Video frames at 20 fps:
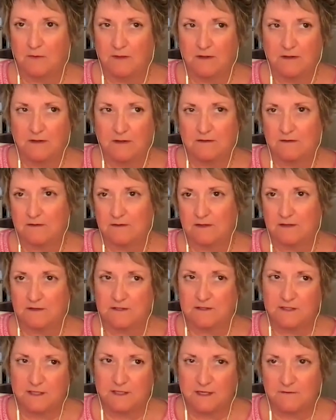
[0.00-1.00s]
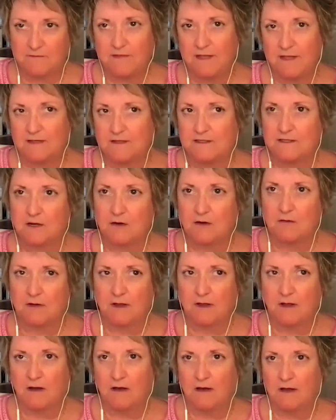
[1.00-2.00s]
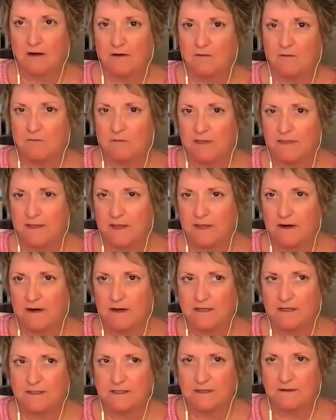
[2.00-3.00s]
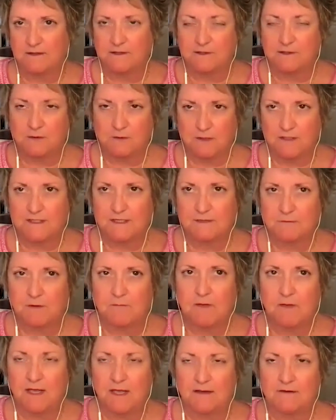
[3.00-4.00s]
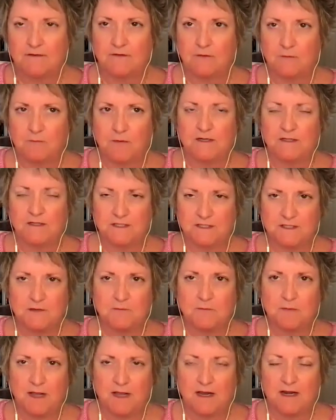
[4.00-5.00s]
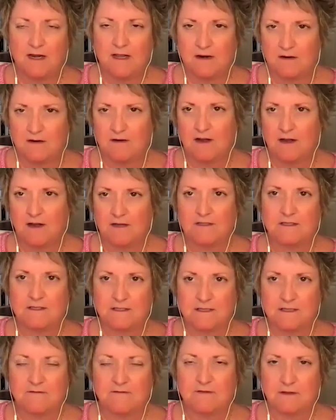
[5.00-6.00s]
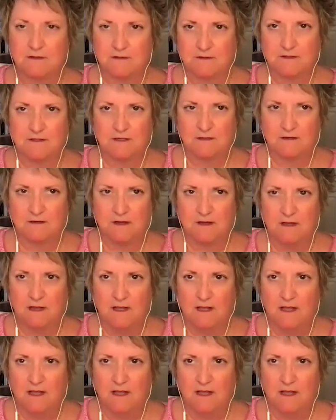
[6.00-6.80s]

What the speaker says: the shift that's going on within us and the choice that we make to participate in our conscious evolution.